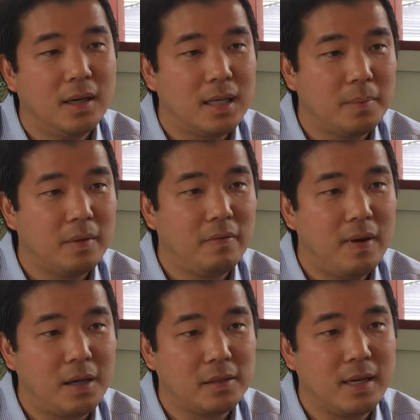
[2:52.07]

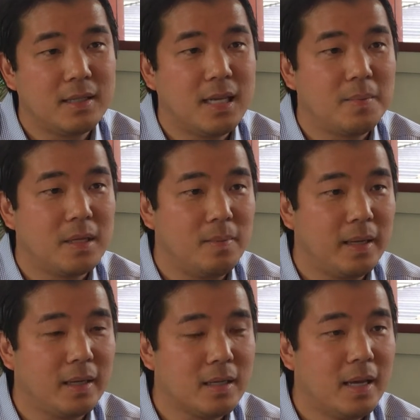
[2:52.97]
adoptive, foster, and step
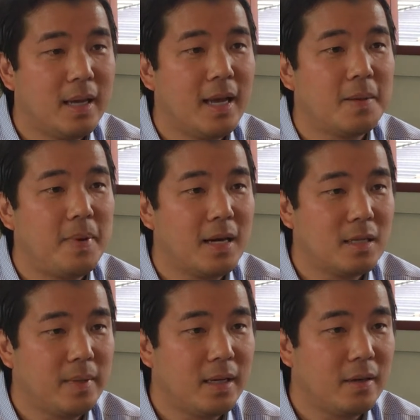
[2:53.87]
siblings, and
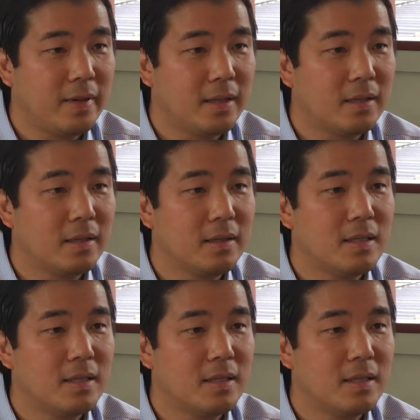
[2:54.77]
possibly even